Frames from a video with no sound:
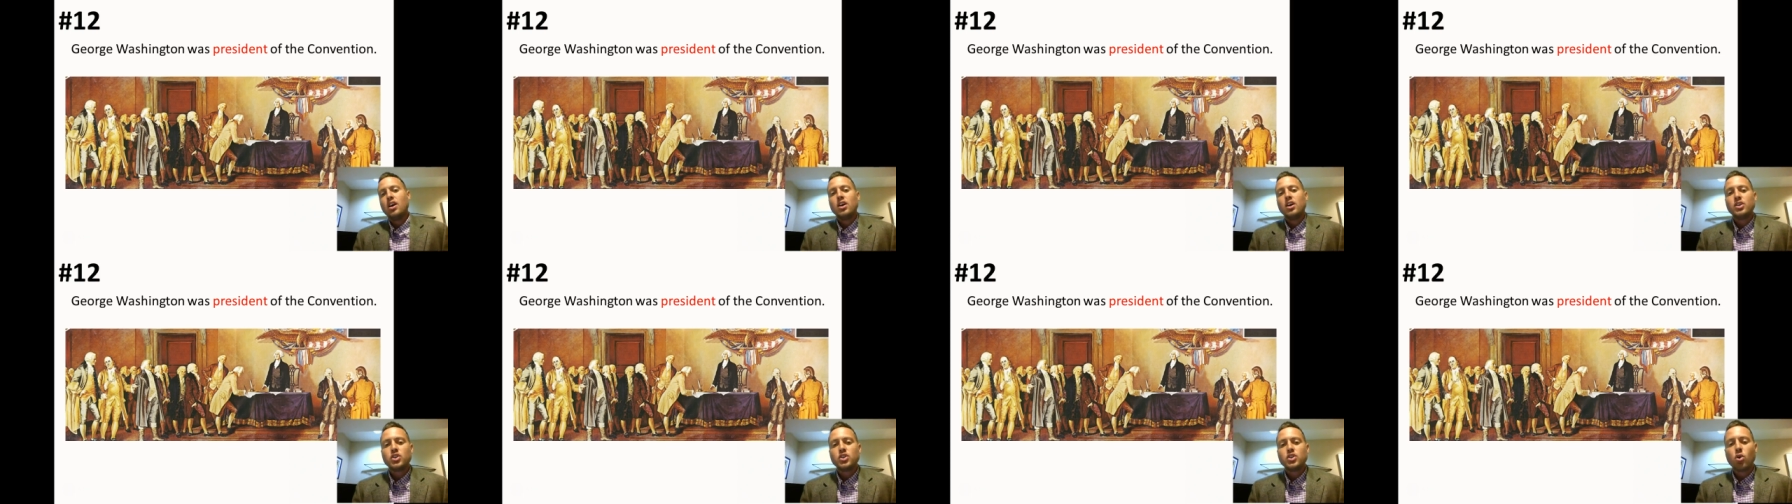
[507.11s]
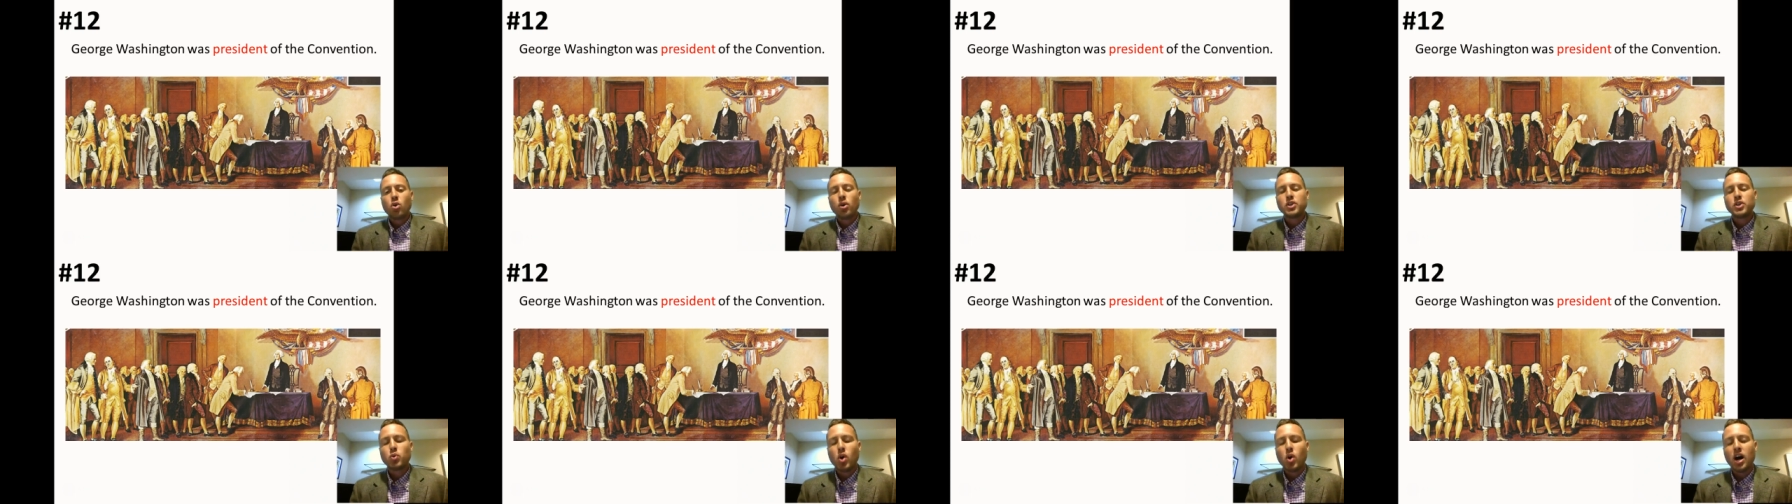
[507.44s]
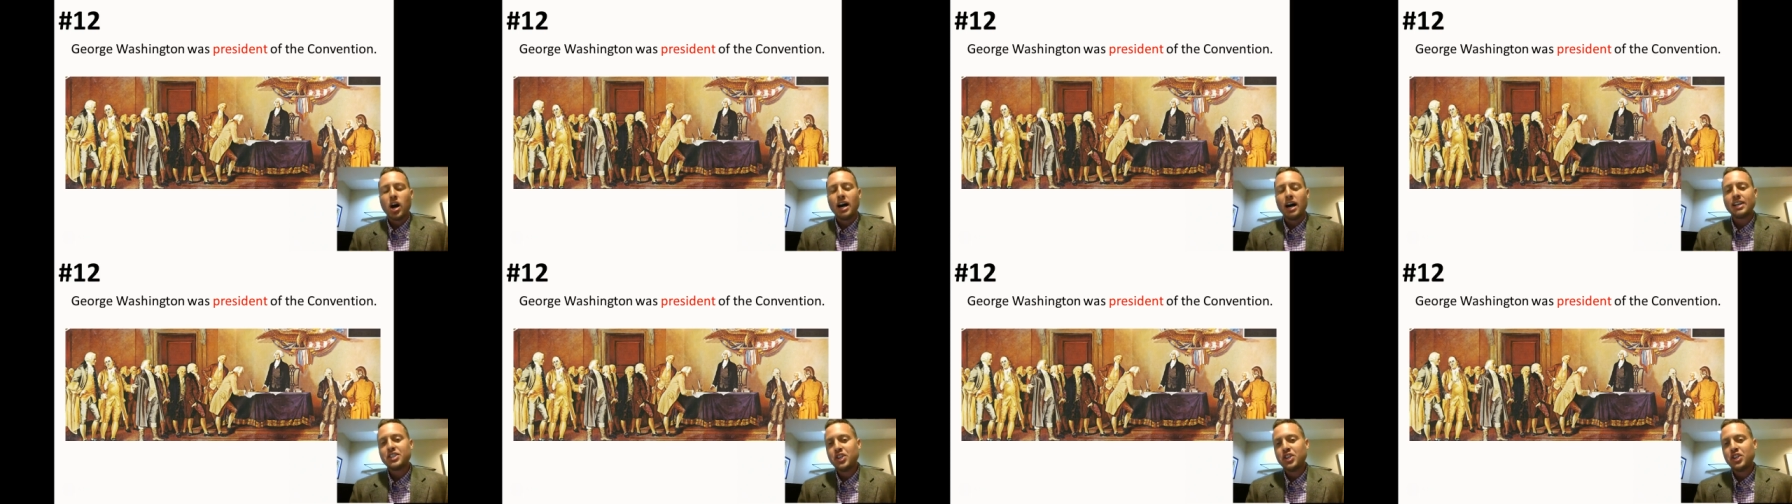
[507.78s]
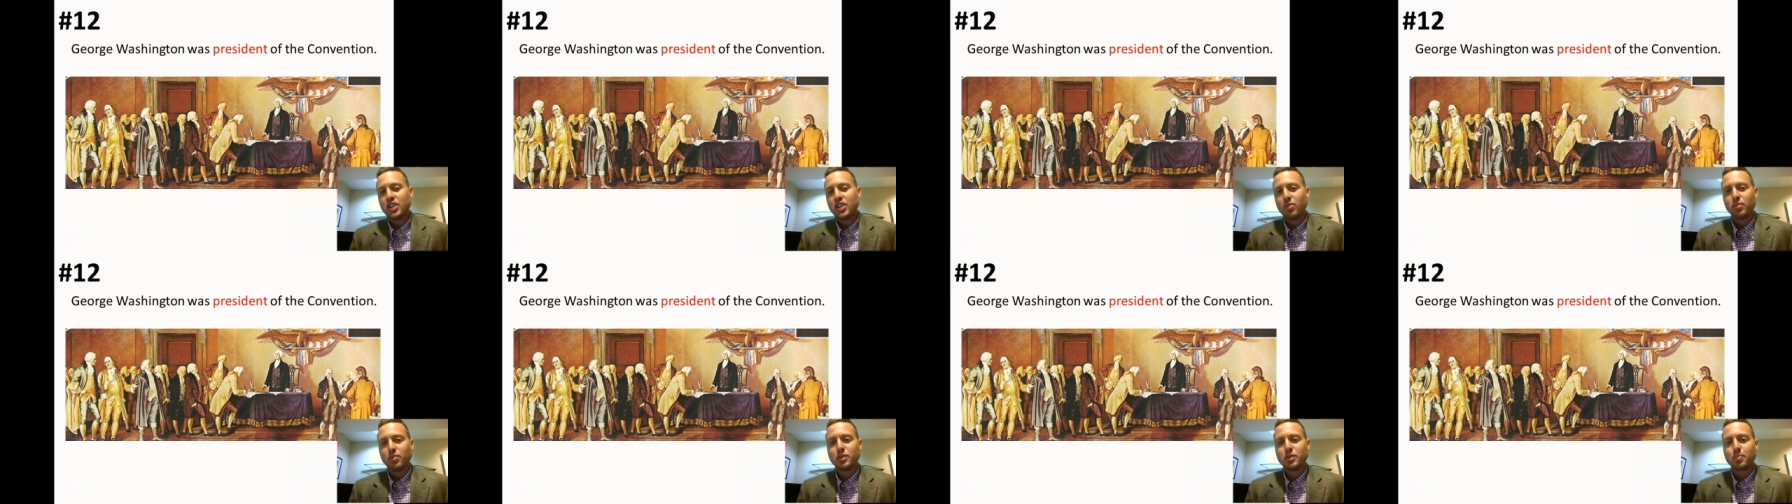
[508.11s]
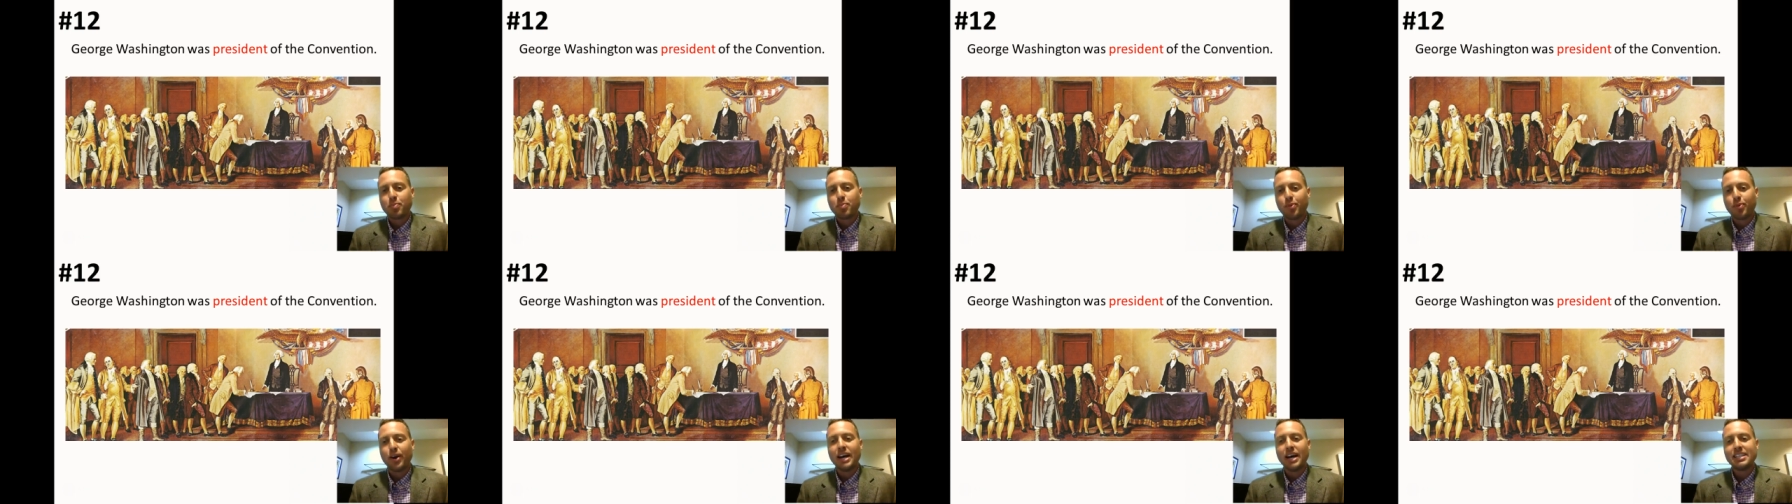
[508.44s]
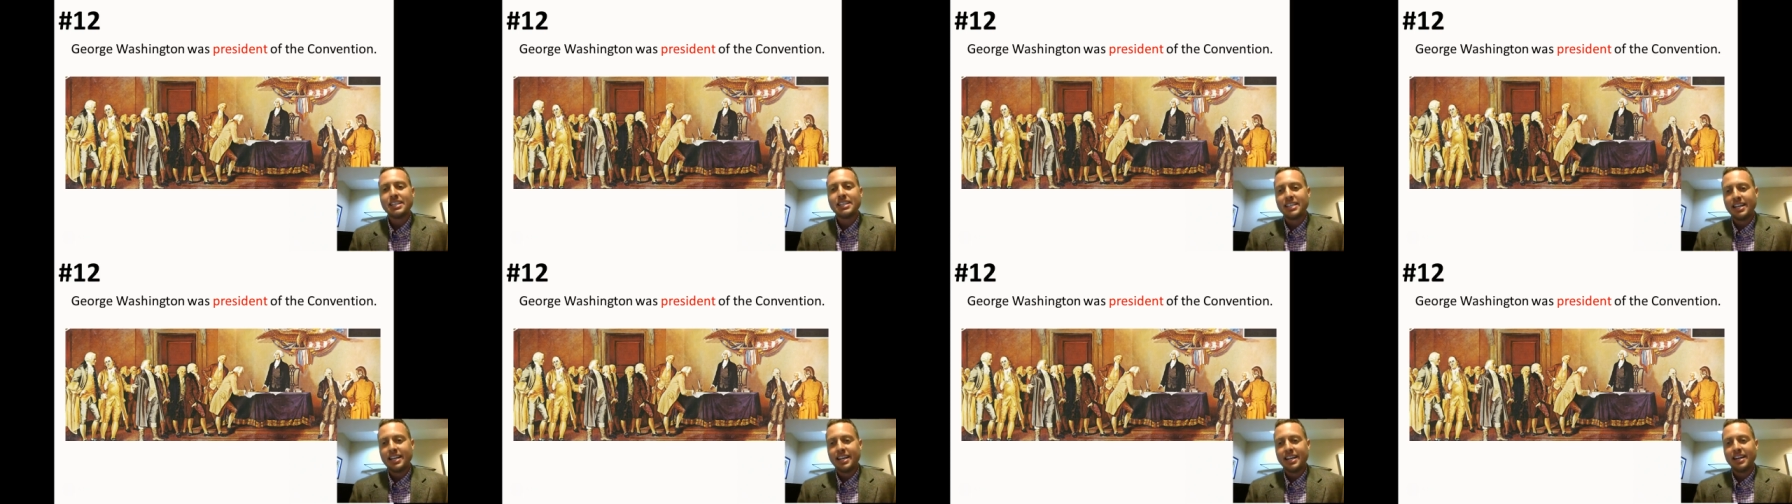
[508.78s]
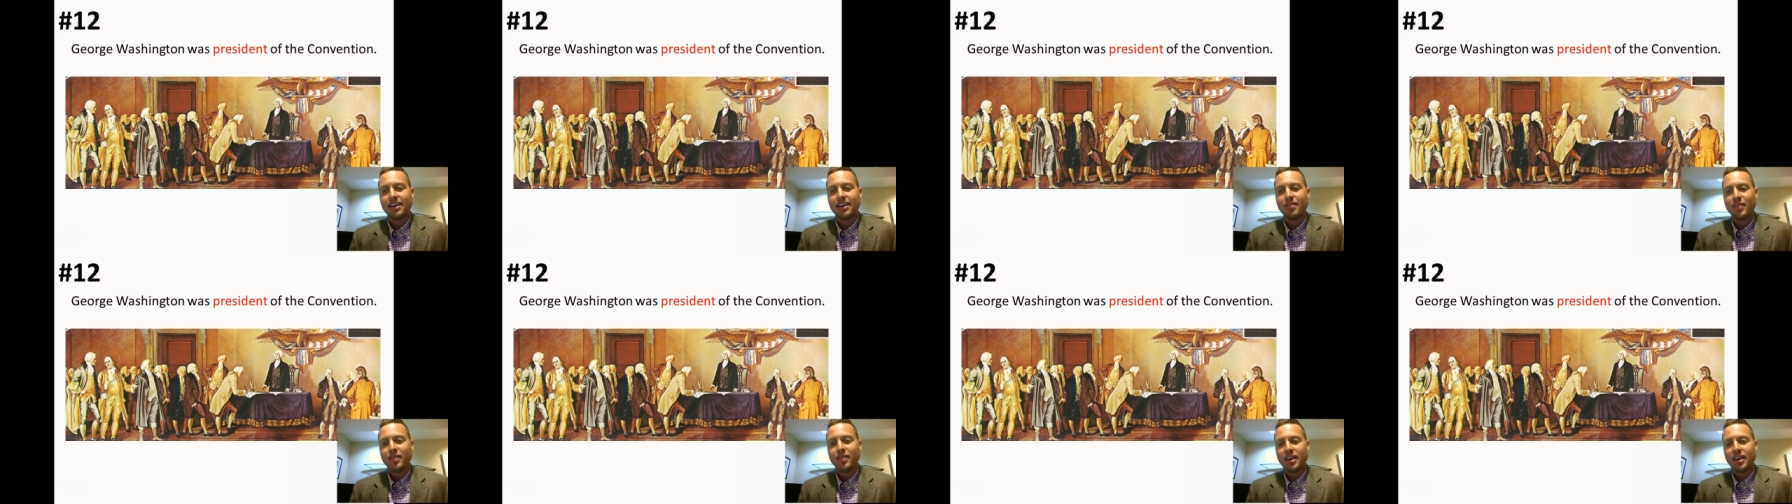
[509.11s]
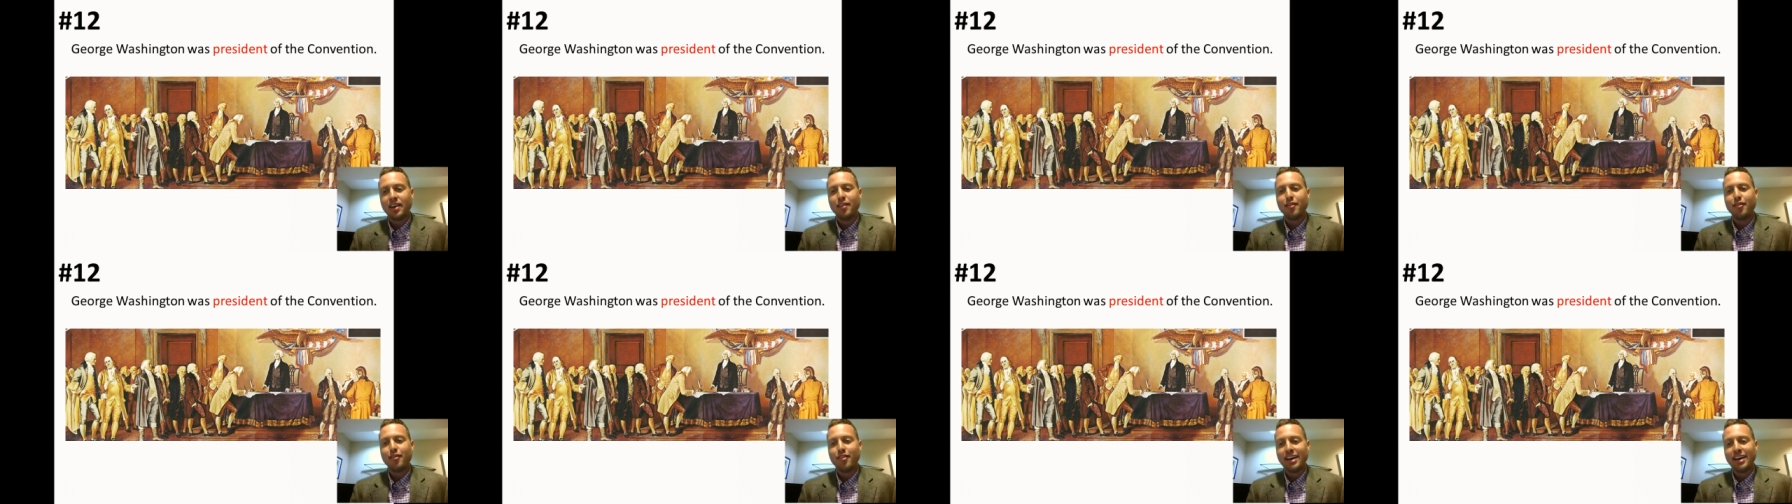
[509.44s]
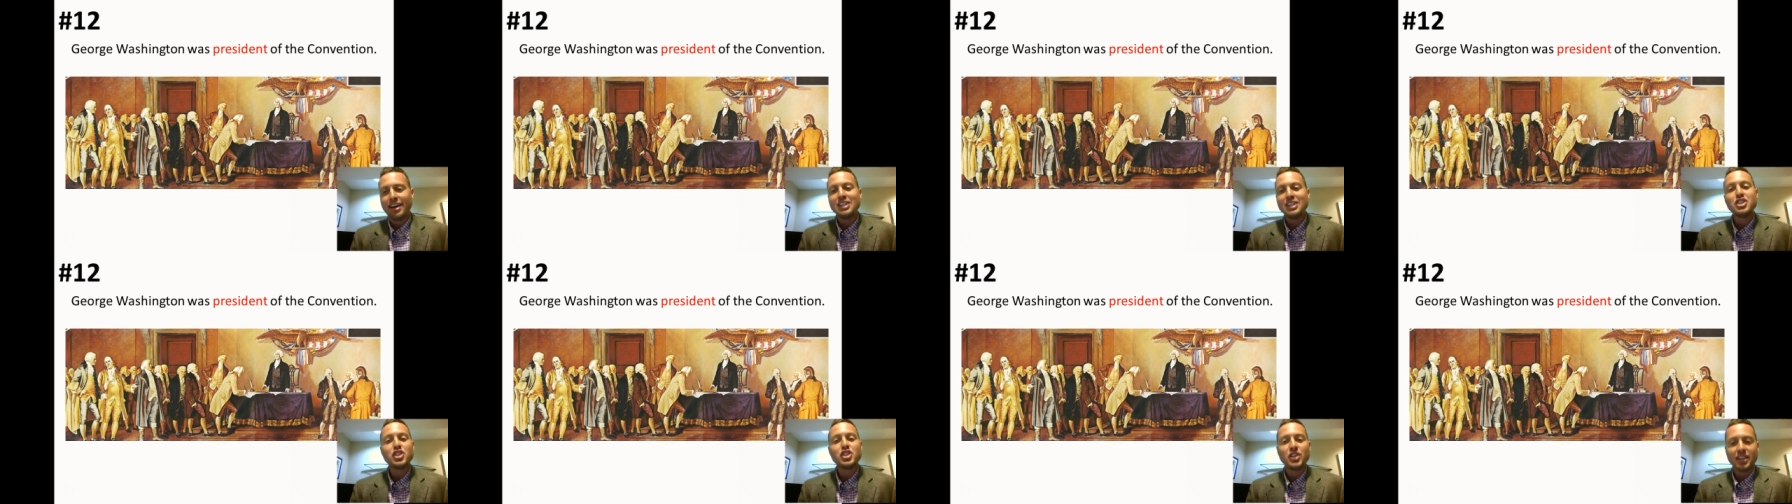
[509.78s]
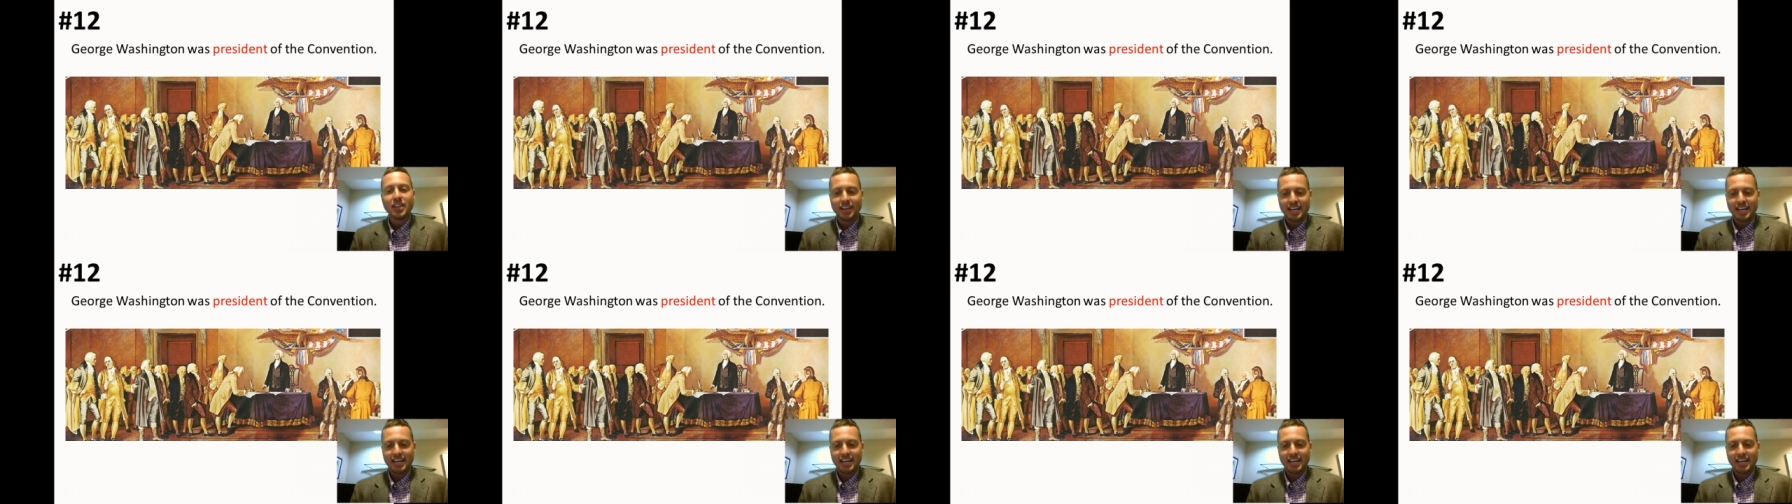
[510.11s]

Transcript: George Washington was president of the convention.